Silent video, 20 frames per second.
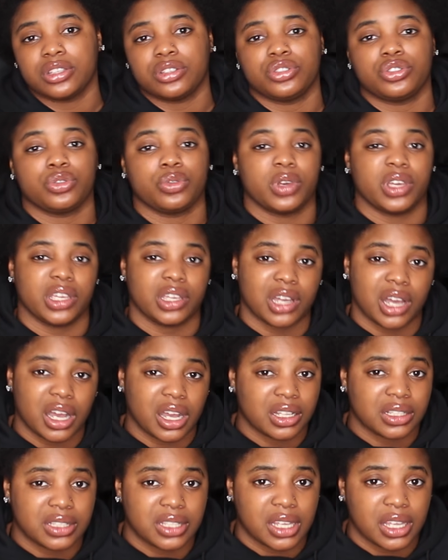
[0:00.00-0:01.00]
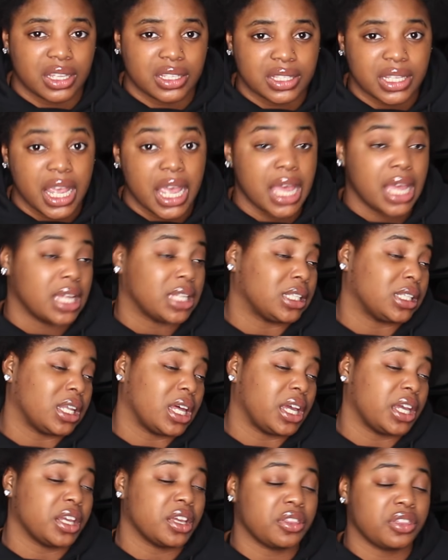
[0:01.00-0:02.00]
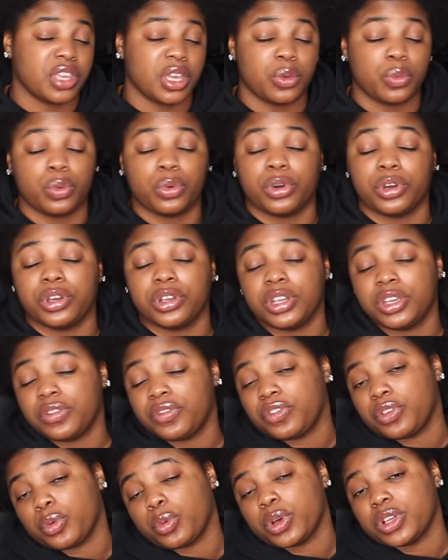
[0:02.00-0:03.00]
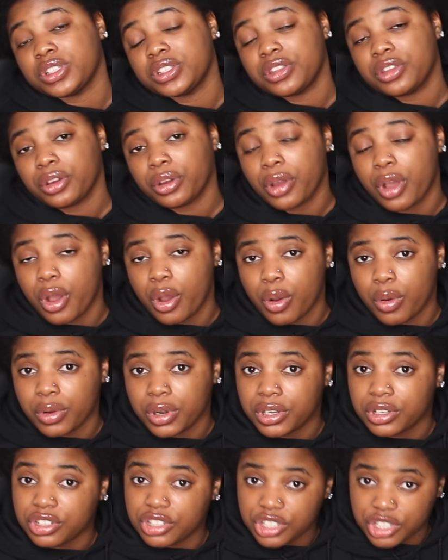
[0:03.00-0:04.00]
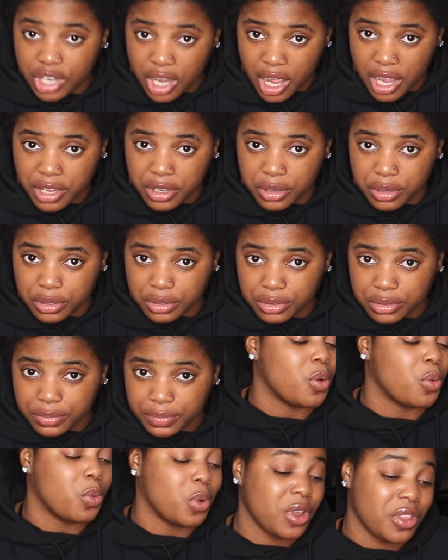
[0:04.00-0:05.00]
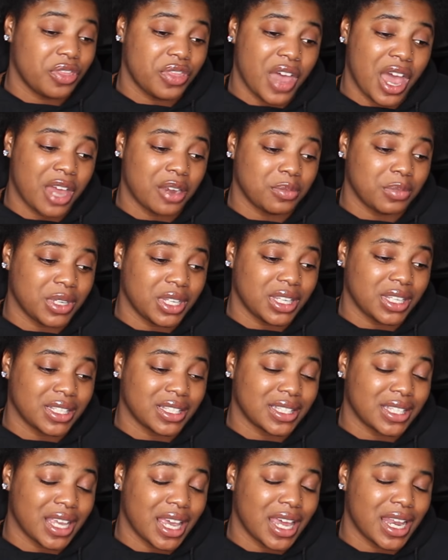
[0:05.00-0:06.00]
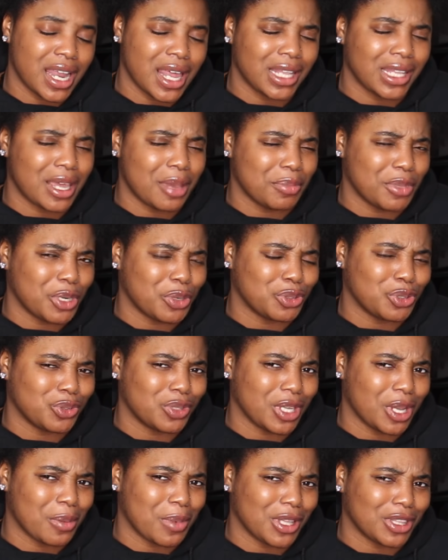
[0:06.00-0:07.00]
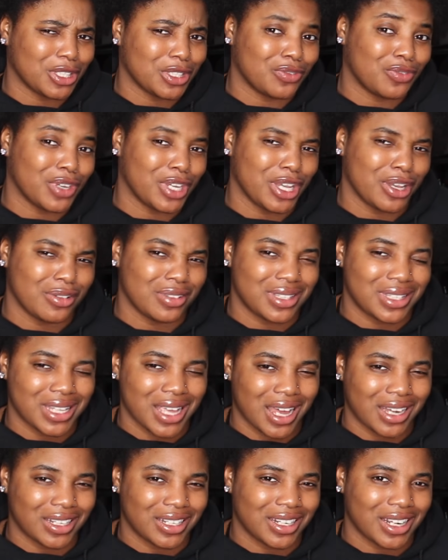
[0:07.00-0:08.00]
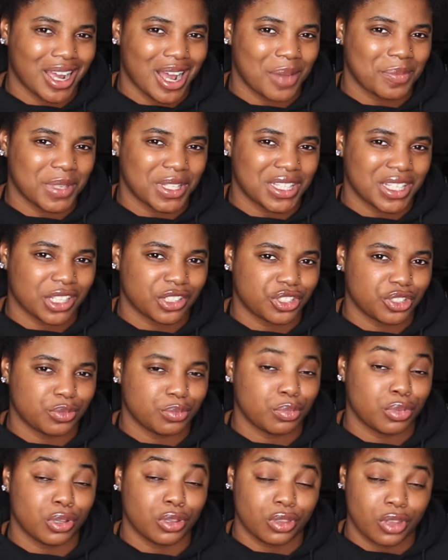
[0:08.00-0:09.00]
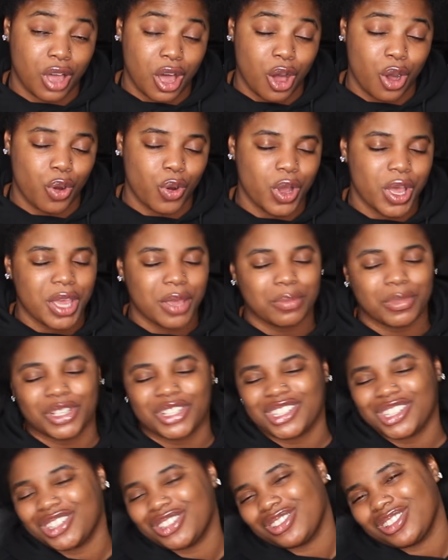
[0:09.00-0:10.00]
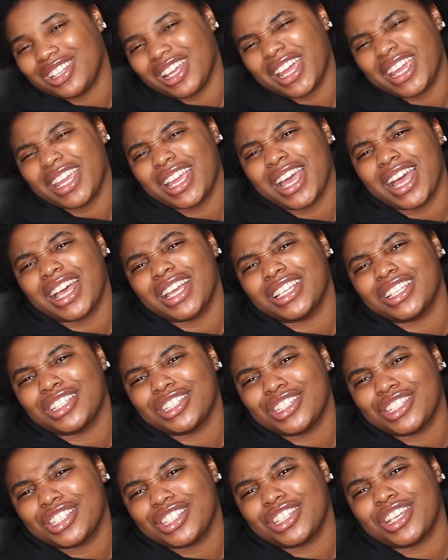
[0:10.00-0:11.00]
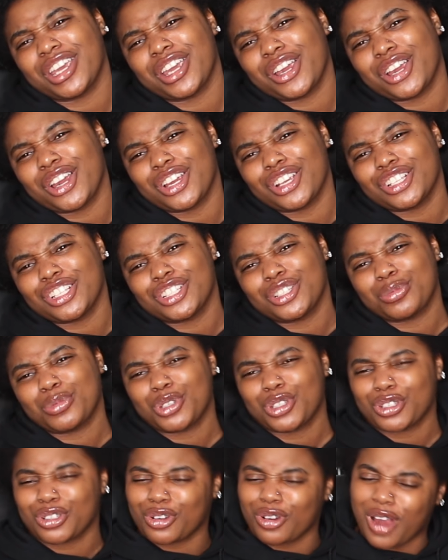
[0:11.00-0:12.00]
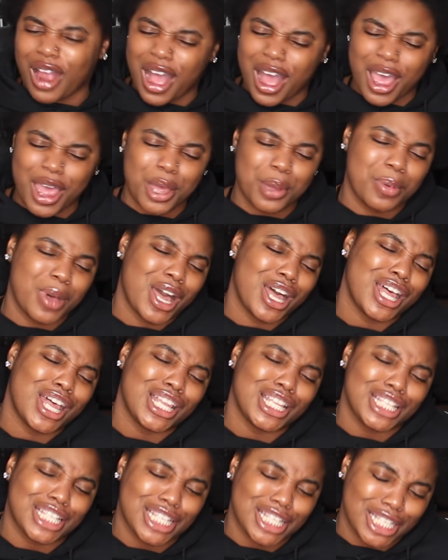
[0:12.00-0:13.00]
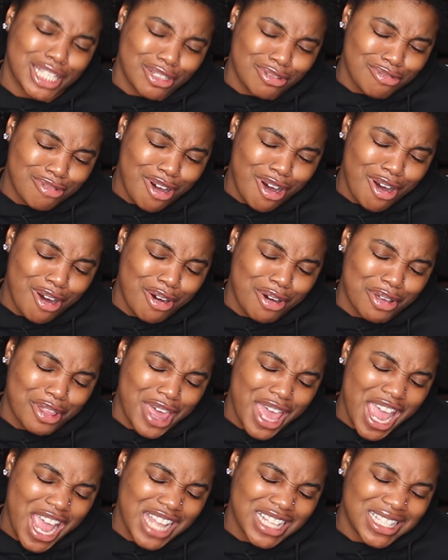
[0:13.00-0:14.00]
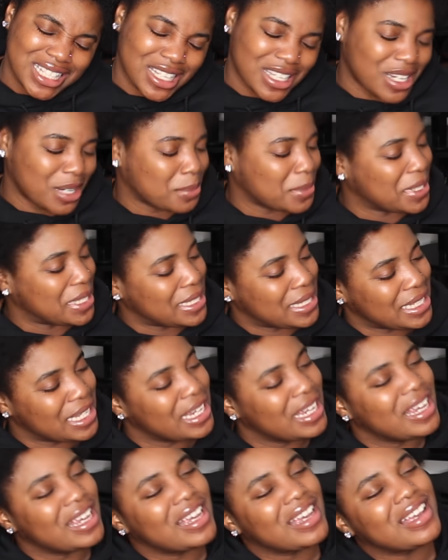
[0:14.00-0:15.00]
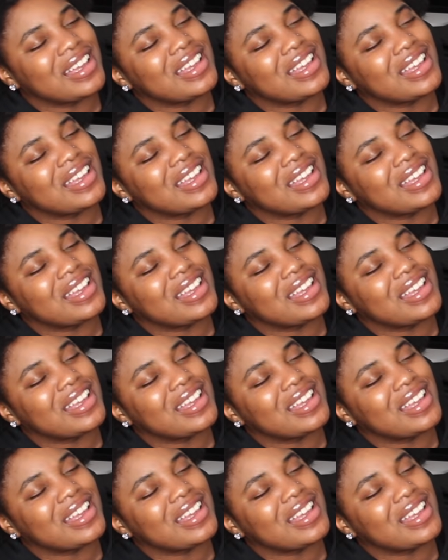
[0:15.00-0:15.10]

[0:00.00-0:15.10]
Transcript: into a contest like they would if it was their own child. With that being said, let me know what you think about this video down in the comment section below. Make sure you like, share, subscribe, do all that, and I'm gonna see